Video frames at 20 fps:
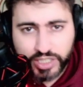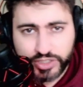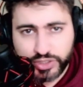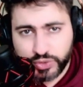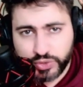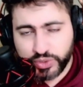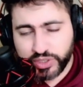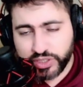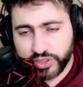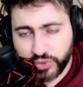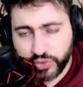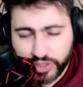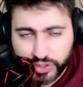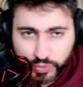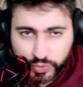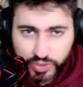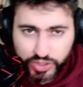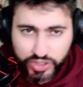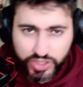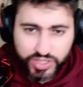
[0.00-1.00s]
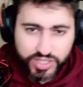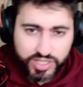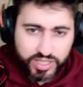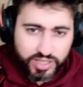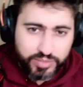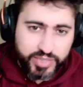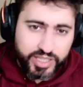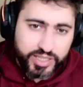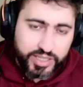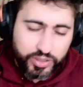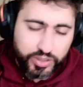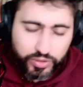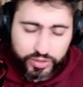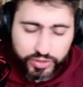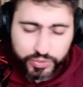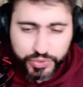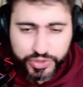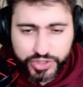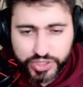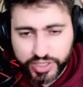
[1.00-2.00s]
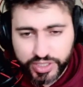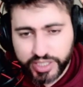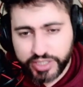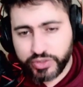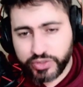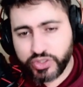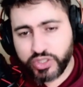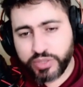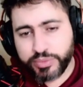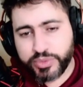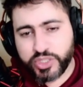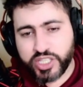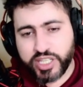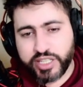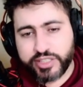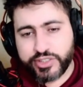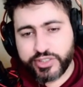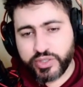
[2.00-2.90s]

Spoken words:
tune into the Twitch stream and they only watch the YouTube channel.